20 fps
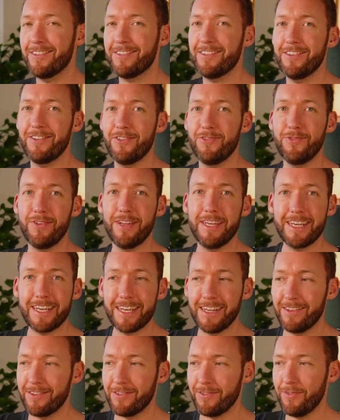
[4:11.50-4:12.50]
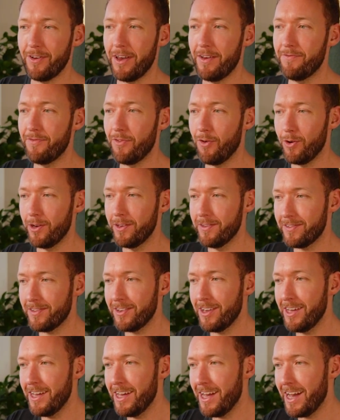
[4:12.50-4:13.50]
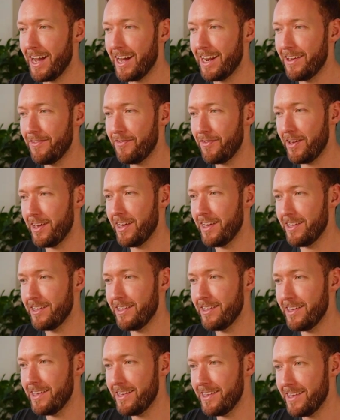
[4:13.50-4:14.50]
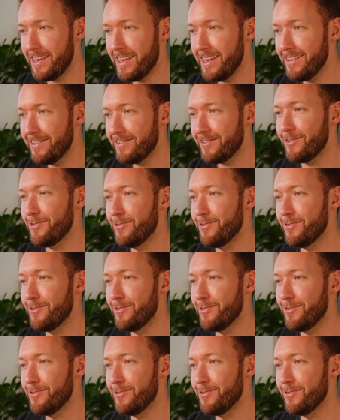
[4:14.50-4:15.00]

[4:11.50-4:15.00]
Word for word: this a unique invoice? And if it is